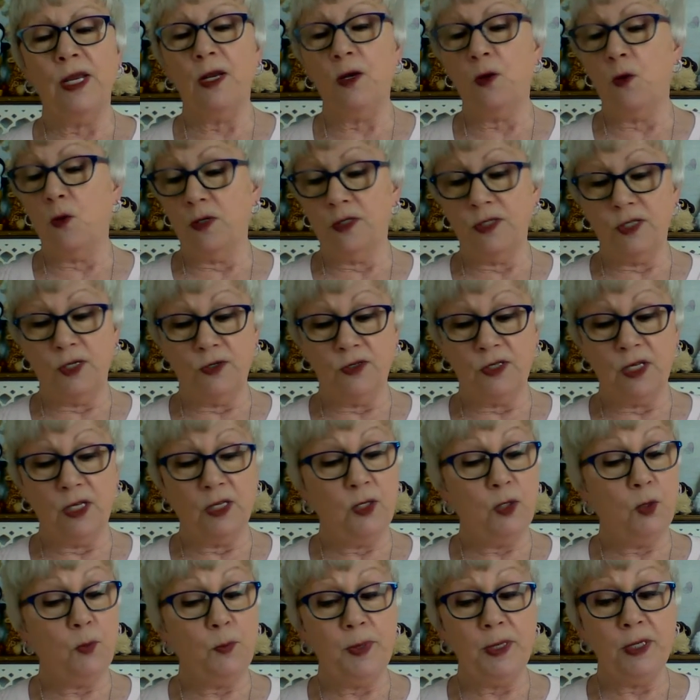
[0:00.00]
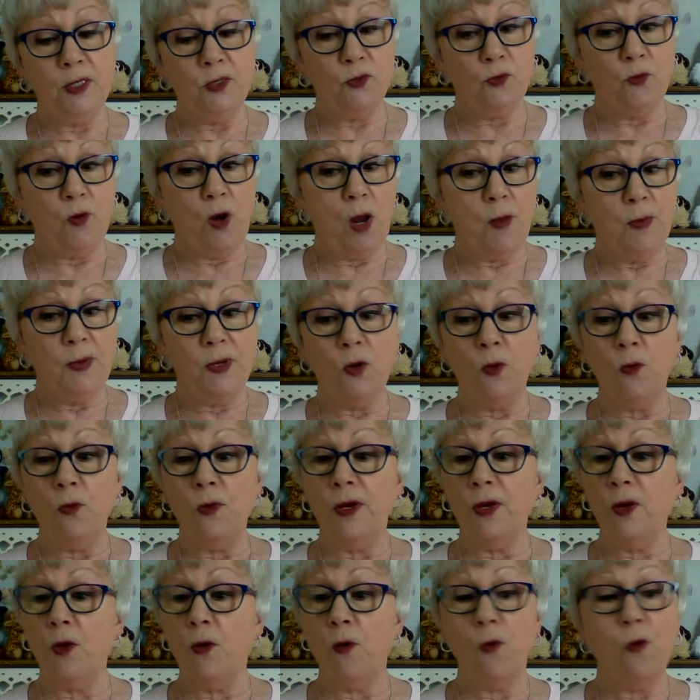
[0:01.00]
Of course, there's a little bit of drama
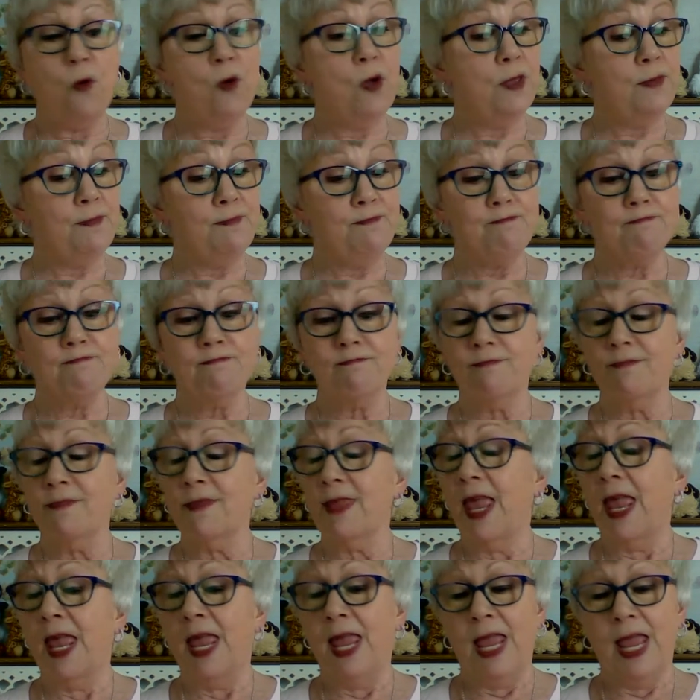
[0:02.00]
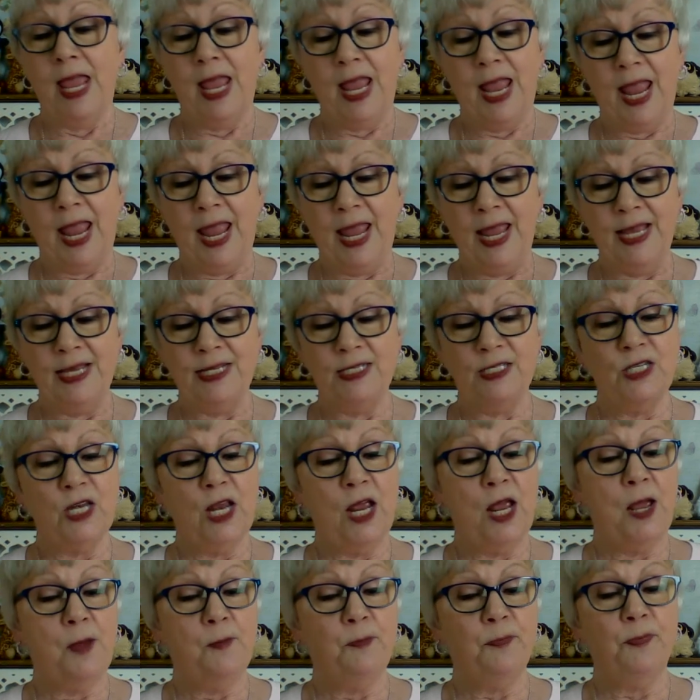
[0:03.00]
going on. And
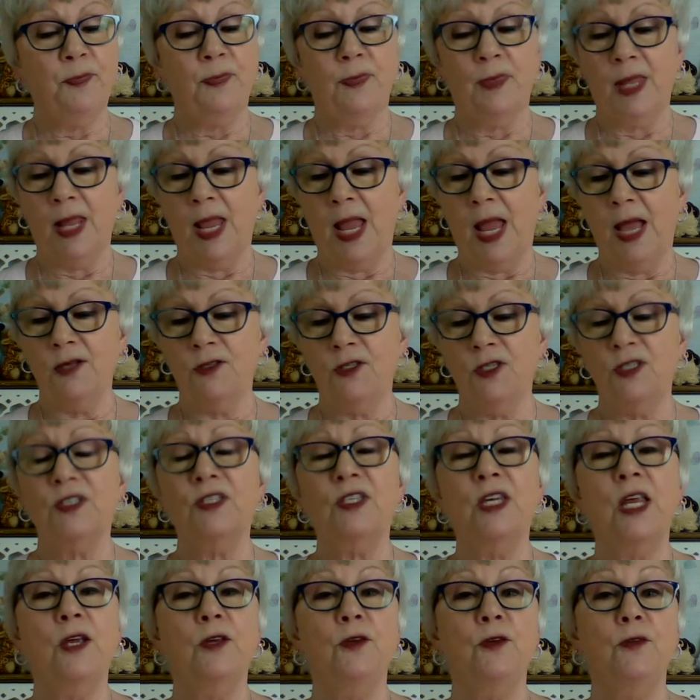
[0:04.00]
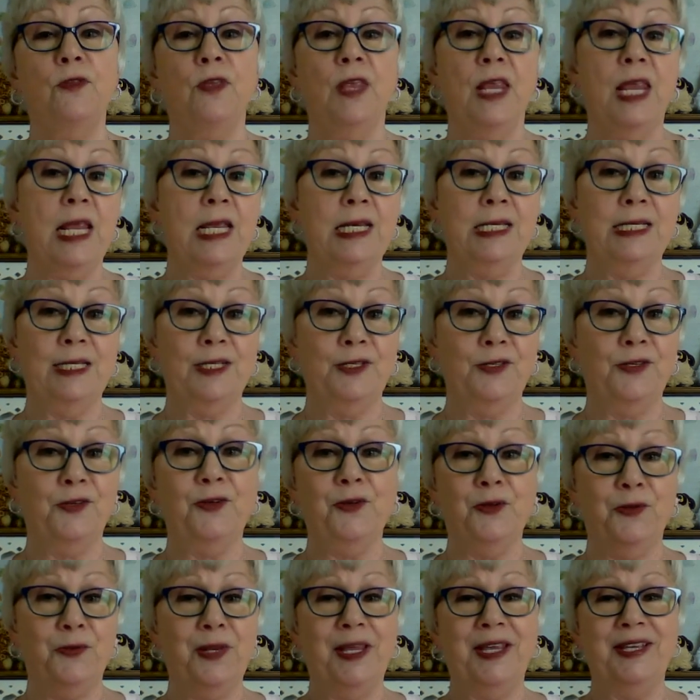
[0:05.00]
I'll just tell you the end is a
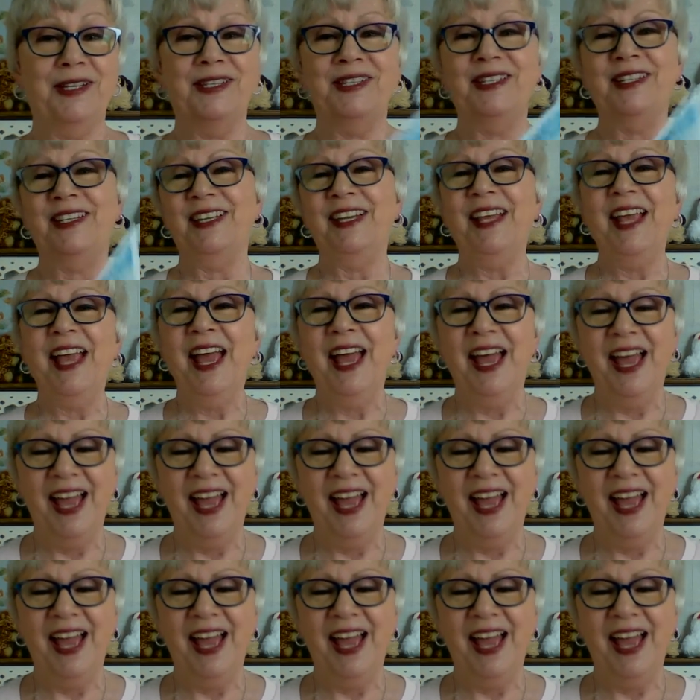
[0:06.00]
good ending.